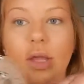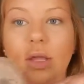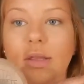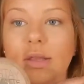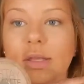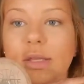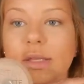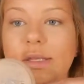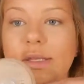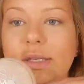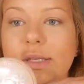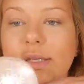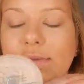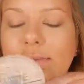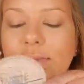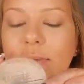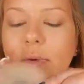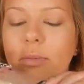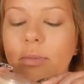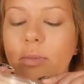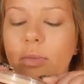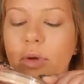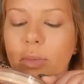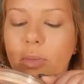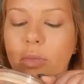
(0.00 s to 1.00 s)
this is
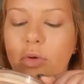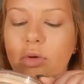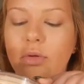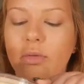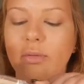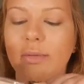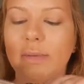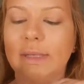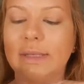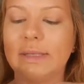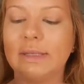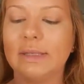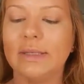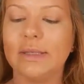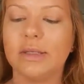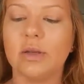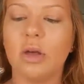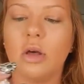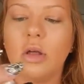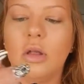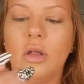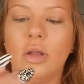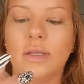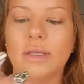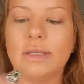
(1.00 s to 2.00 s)
from Rimmel. This is
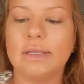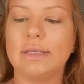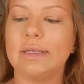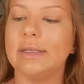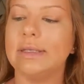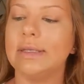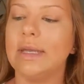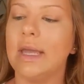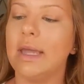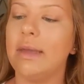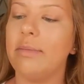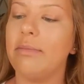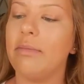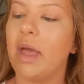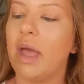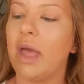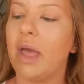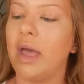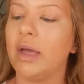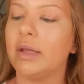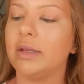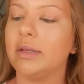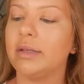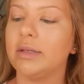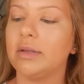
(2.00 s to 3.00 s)
called Stay
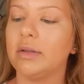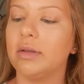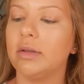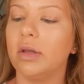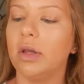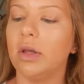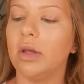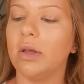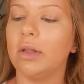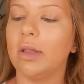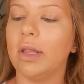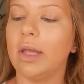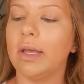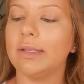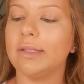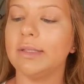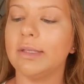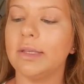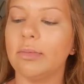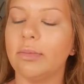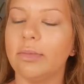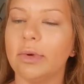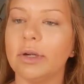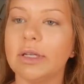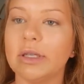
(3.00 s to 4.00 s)
Matte Long
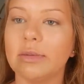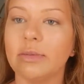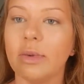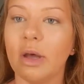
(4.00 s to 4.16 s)
Lasting Pressed